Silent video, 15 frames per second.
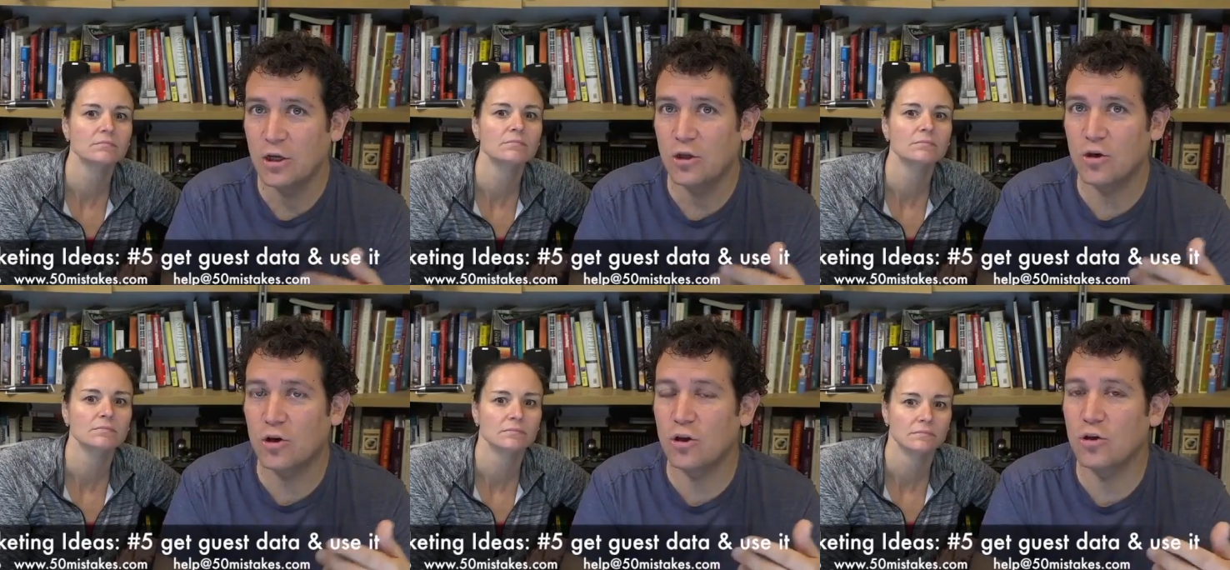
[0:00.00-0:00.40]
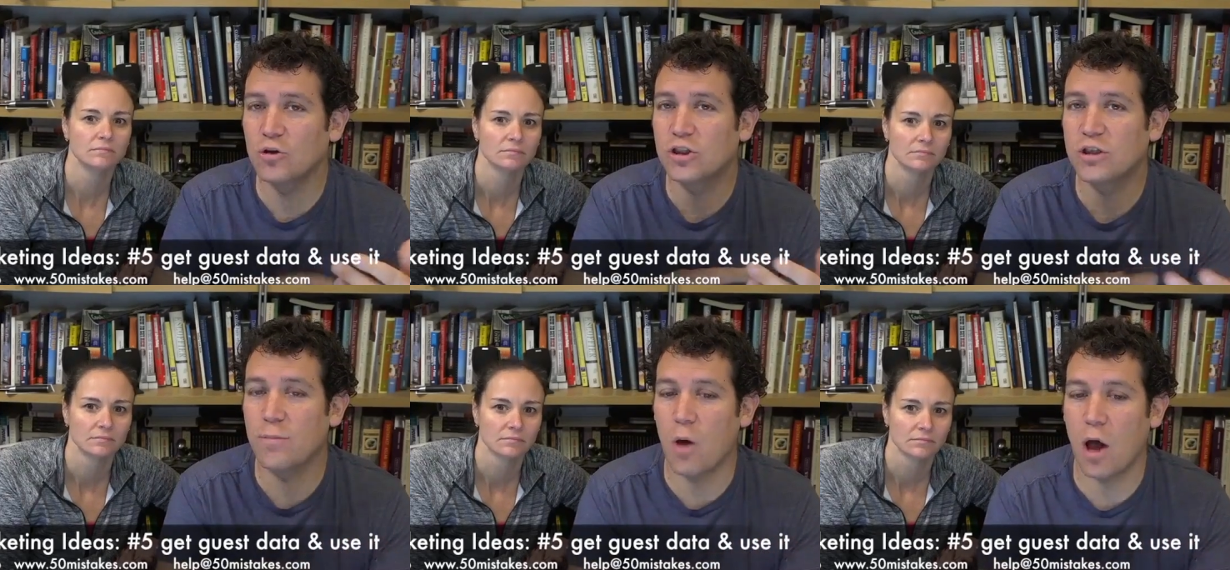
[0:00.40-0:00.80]
Speaker 1: You can
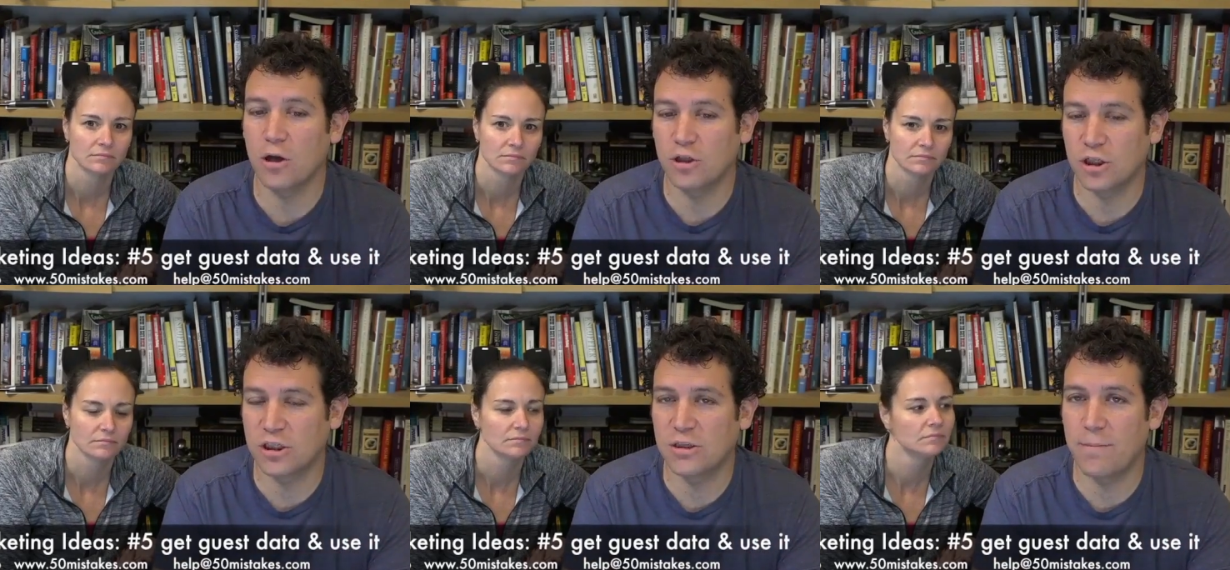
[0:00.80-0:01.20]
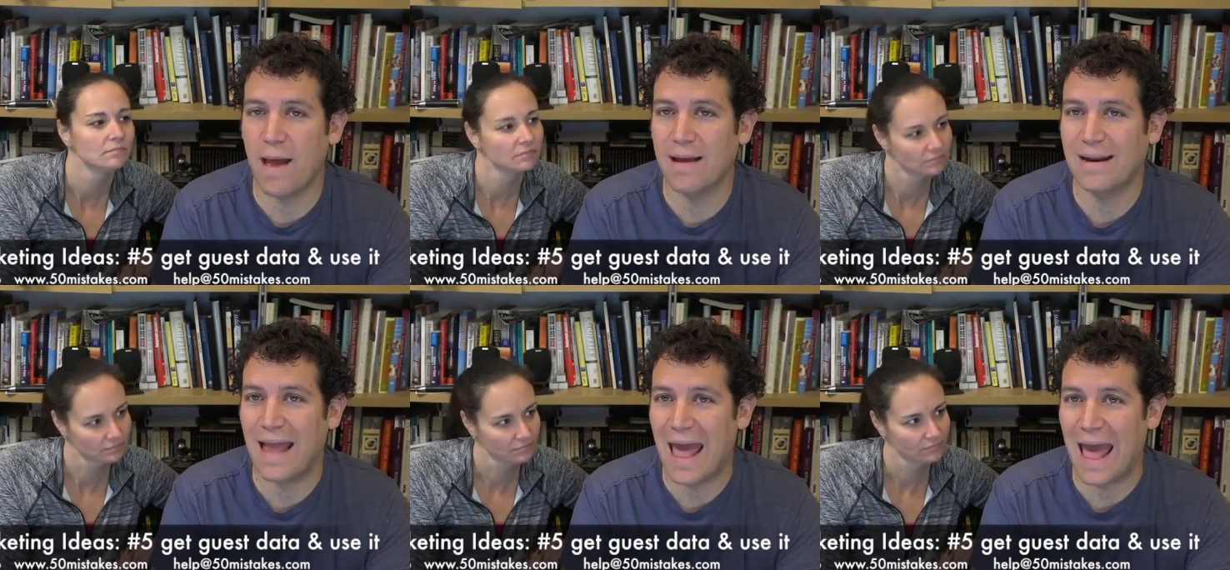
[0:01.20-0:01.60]
use them on just
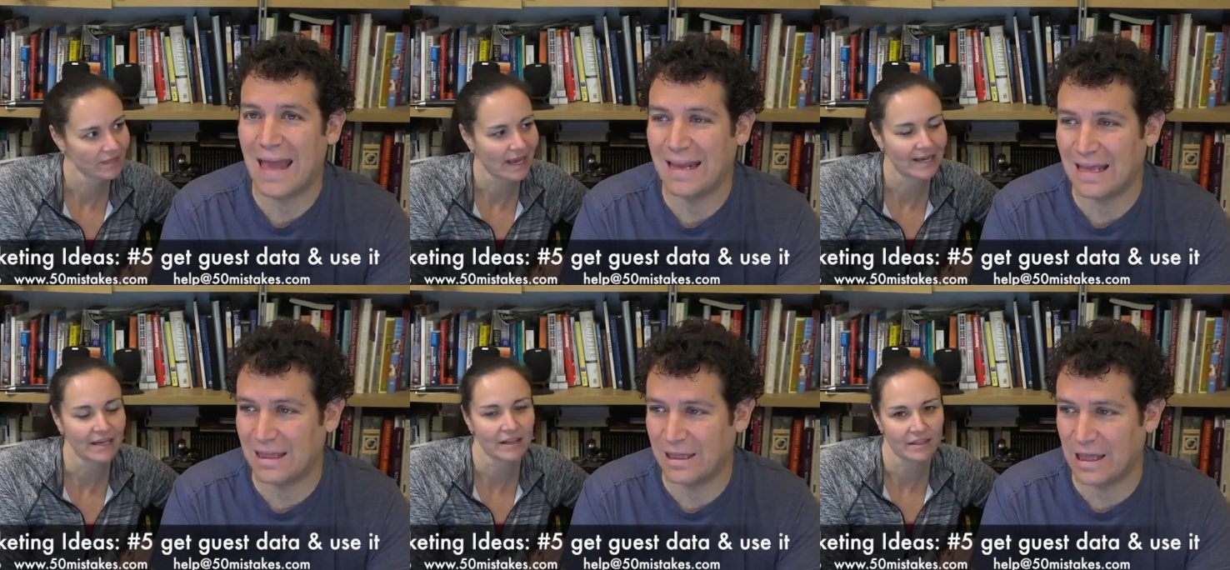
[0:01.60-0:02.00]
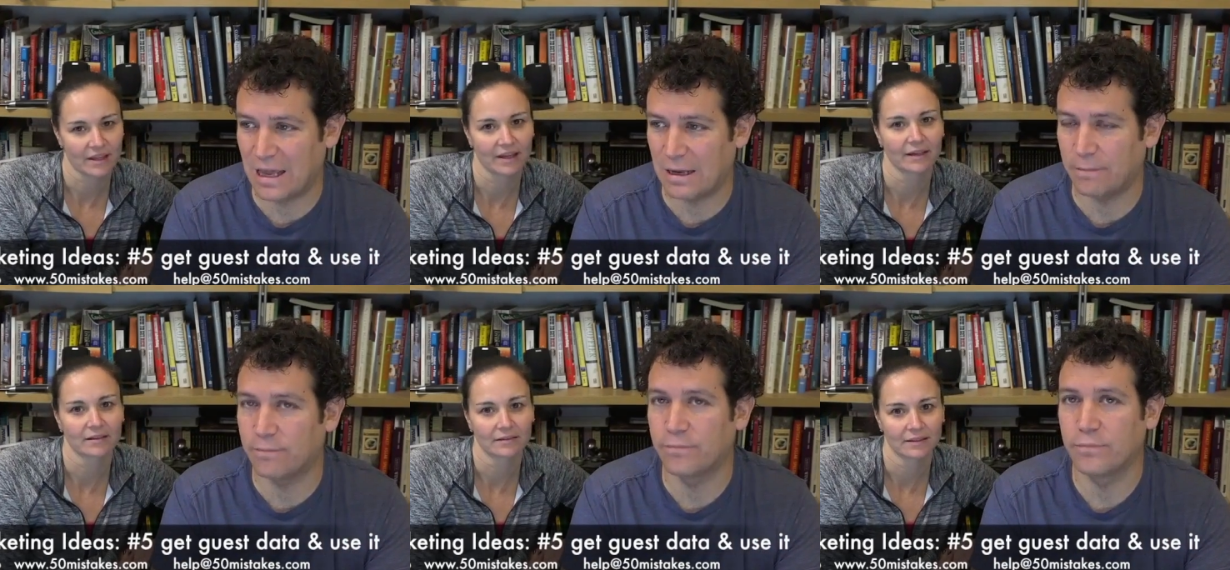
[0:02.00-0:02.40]
about
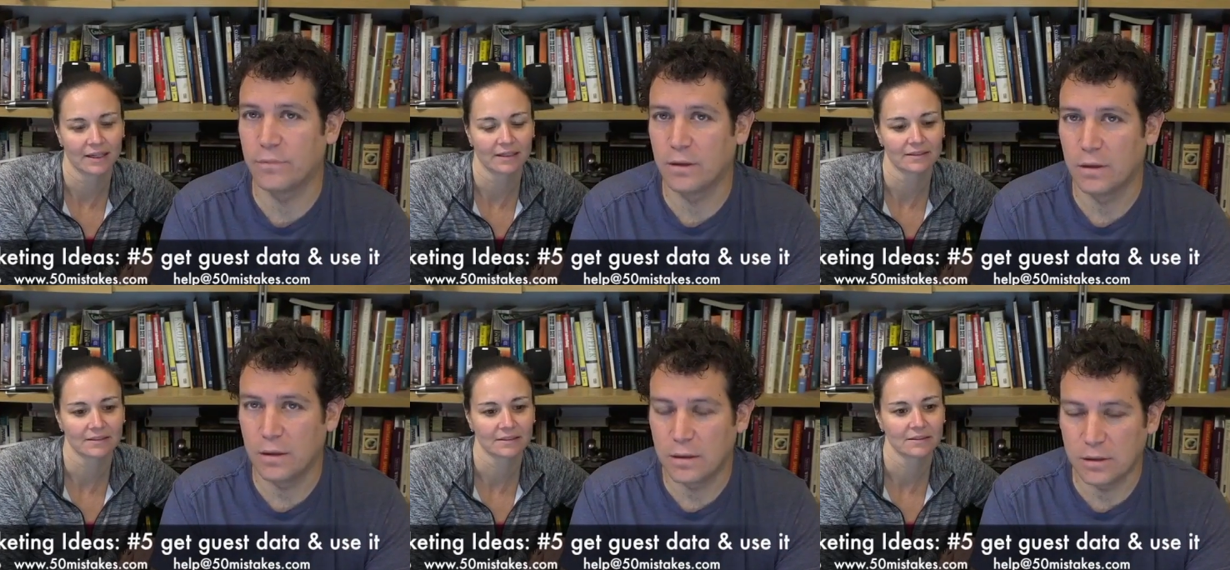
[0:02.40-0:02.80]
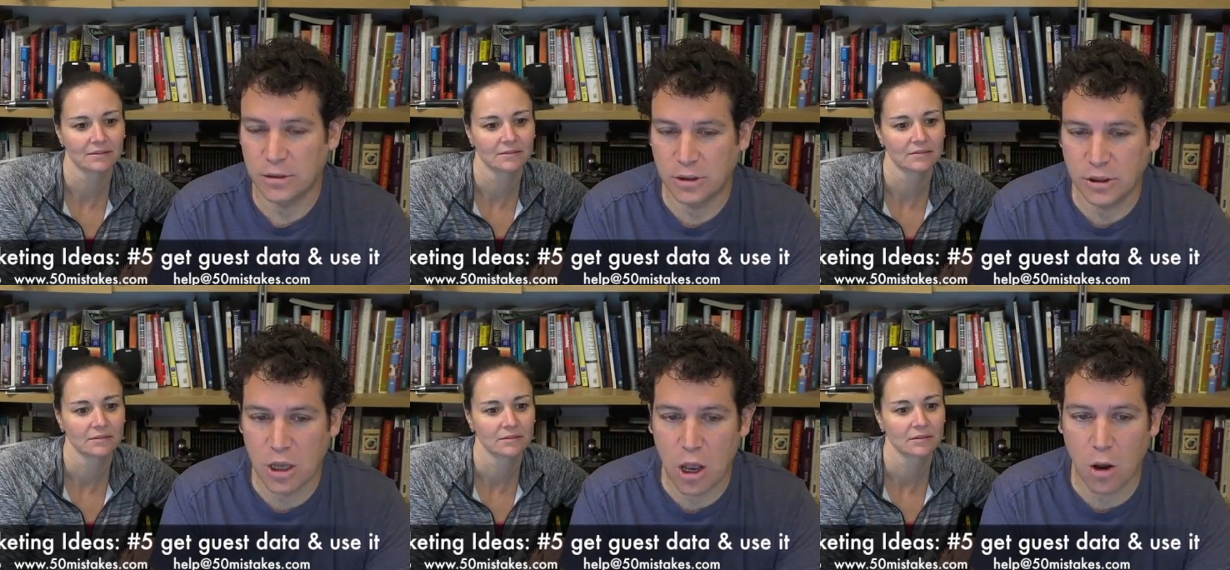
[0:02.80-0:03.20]
anything. Yes.
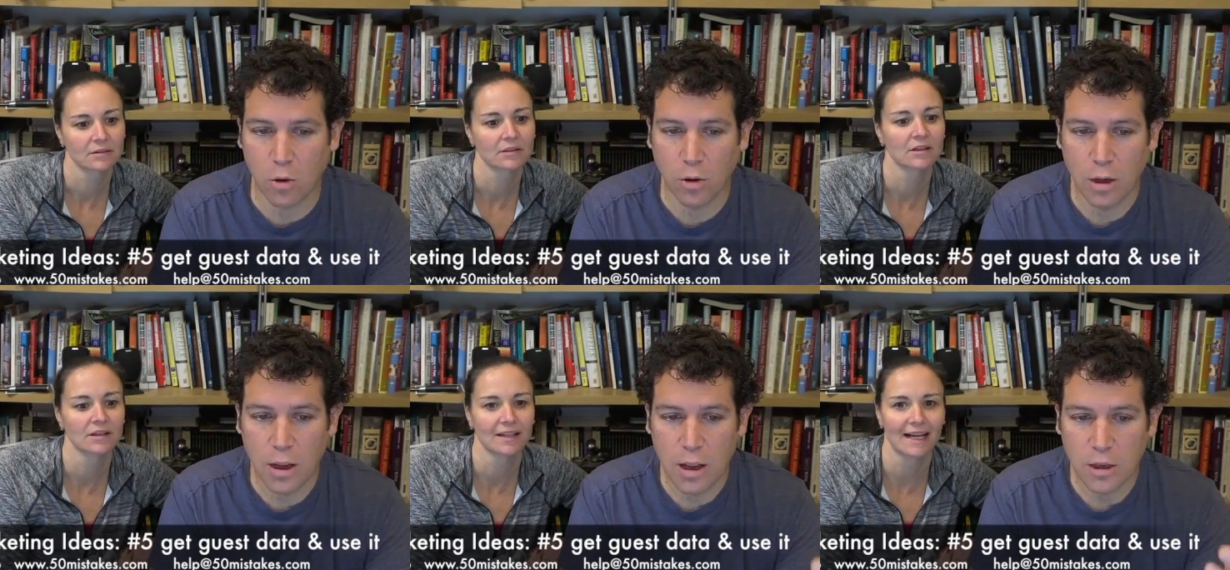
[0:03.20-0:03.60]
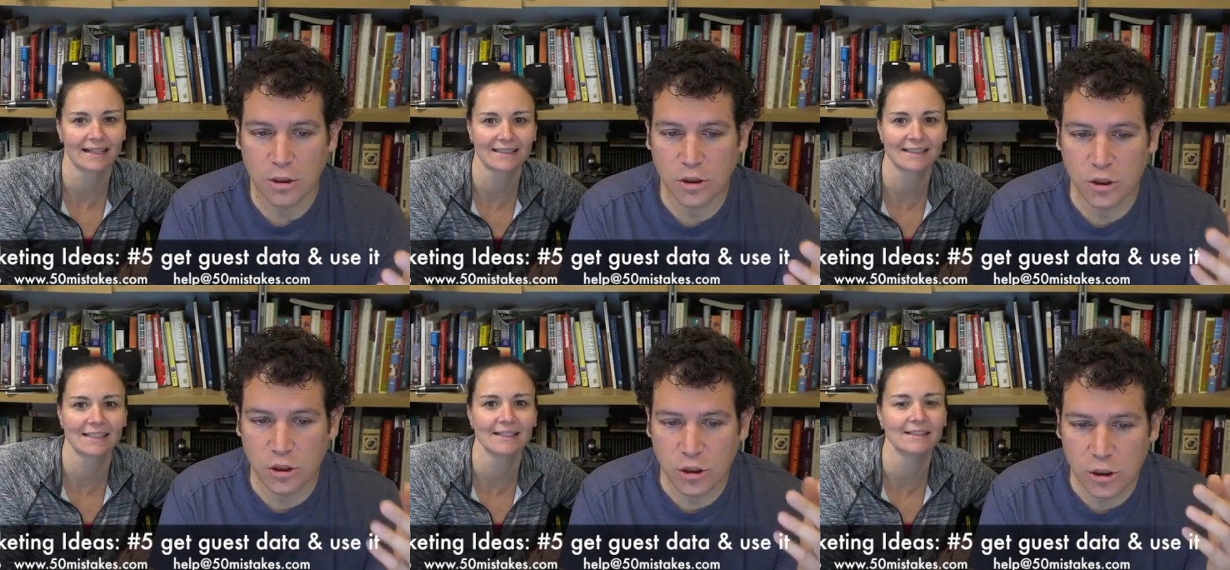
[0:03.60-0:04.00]
So
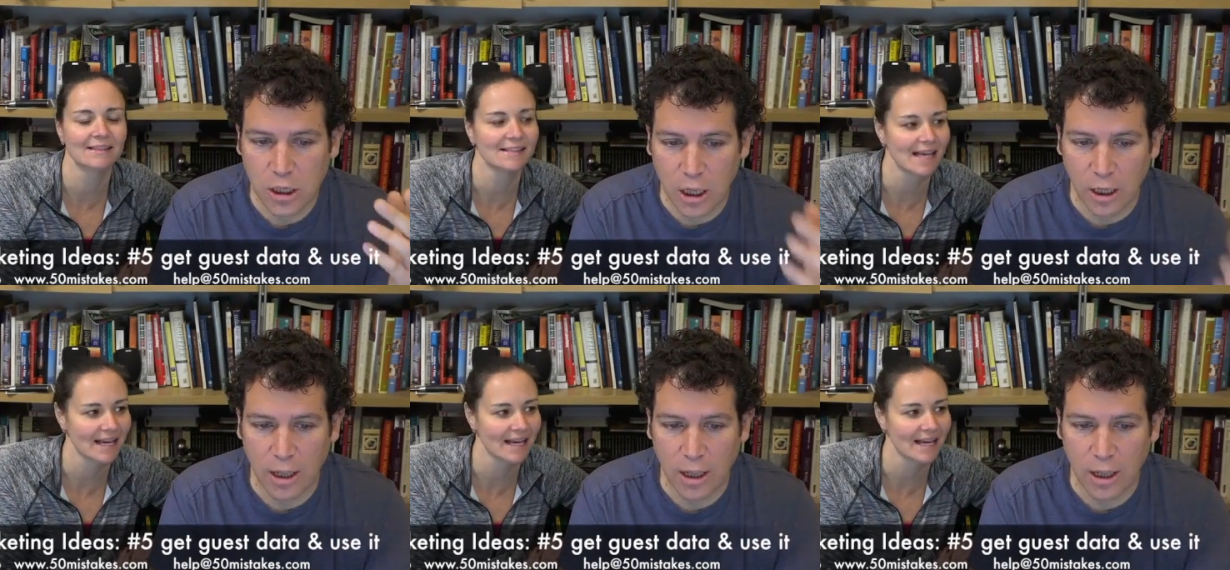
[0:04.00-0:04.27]
collecting